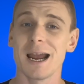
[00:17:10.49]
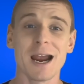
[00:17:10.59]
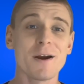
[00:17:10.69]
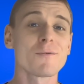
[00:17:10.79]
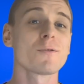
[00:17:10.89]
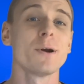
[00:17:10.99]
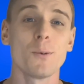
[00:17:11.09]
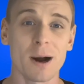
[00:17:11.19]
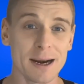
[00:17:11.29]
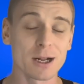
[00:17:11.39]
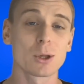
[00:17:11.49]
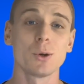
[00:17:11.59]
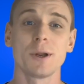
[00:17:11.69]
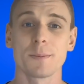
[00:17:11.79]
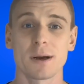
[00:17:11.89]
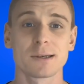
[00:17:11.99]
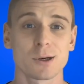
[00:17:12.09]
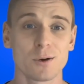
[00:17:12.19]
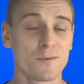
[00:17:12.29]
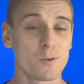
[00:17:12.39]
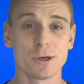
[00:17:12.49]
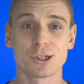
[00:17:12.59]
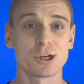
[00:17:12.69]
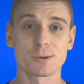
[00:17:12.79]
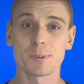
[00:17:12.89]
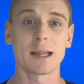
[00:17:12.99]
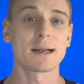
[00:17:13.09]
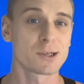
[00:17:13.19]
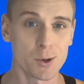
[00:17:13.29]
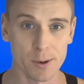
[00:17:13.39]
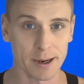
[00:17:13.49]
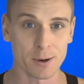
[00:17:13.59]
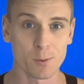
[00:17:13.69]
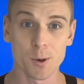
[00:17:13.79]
everyone, including myself, were just plateauing.